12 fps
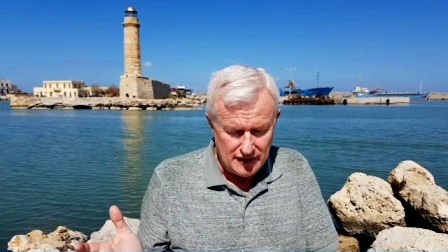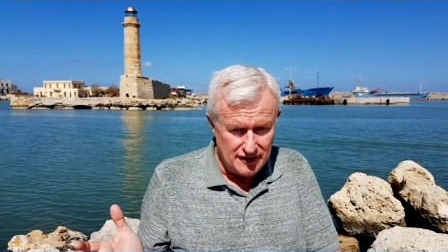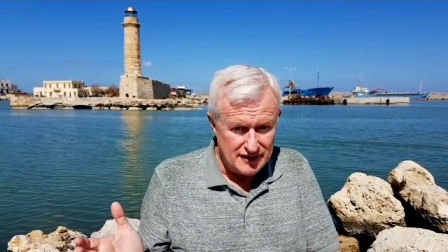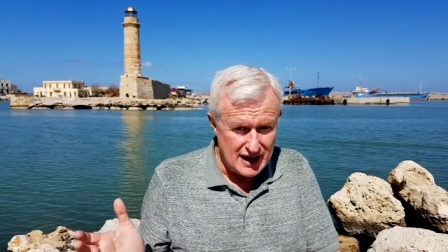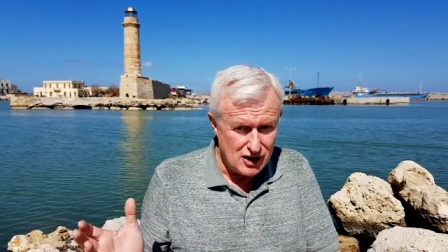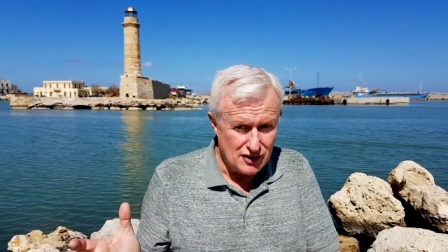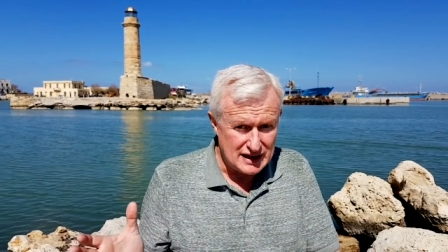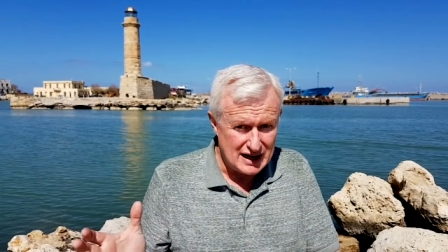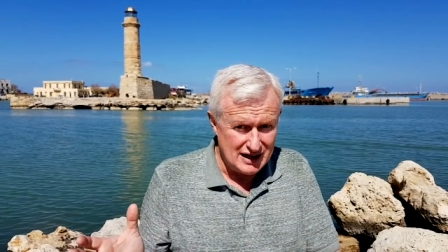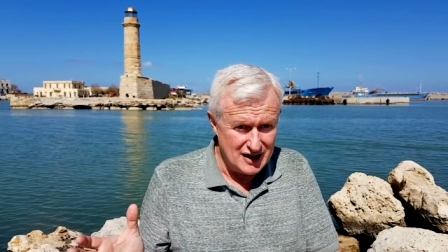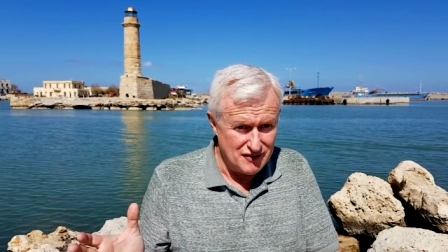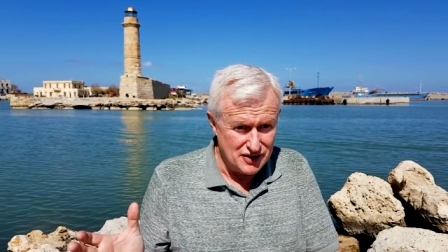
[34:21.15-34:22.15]
they got that
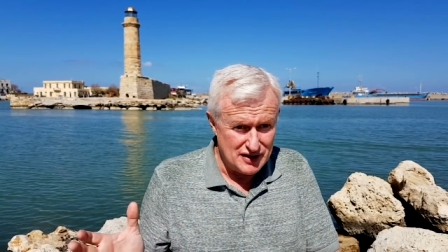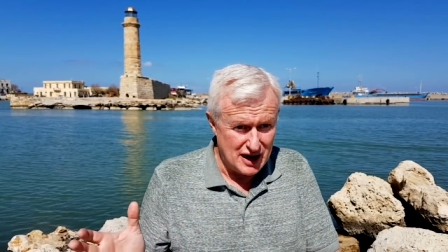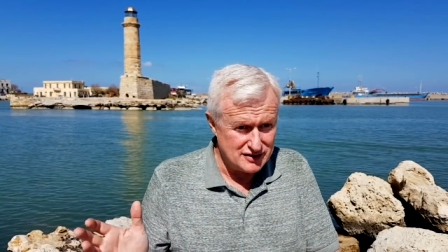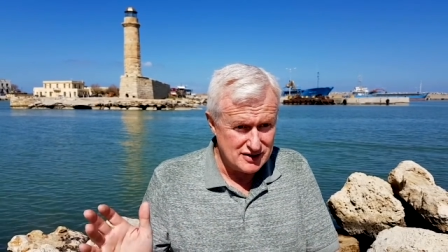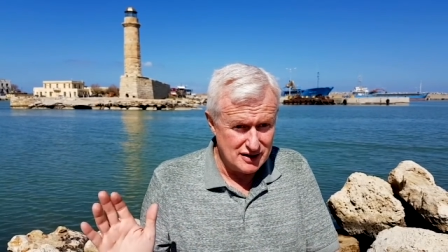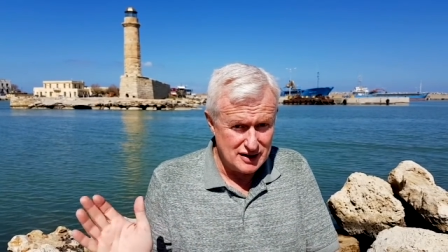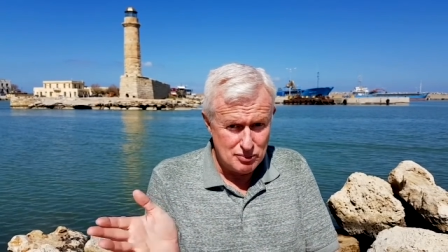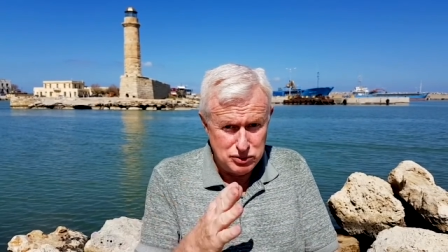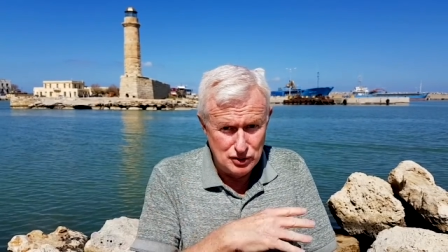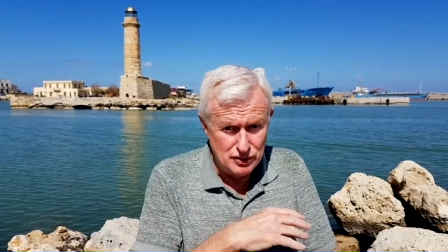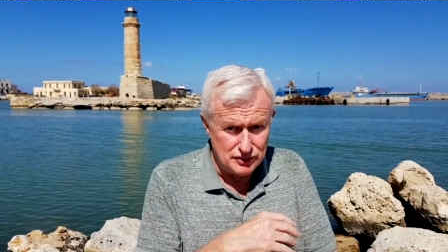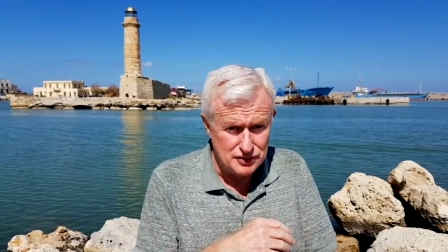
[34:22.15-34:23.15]
11,000 and they
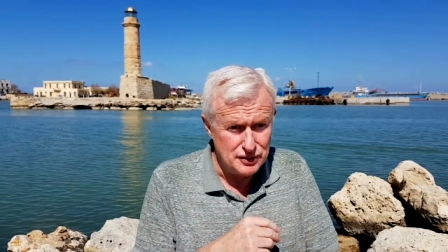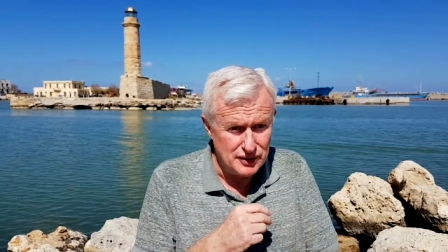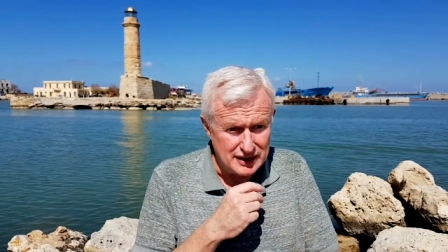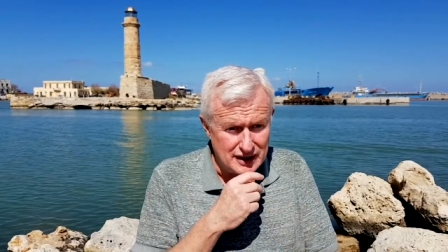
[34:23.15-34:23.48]
blew through it.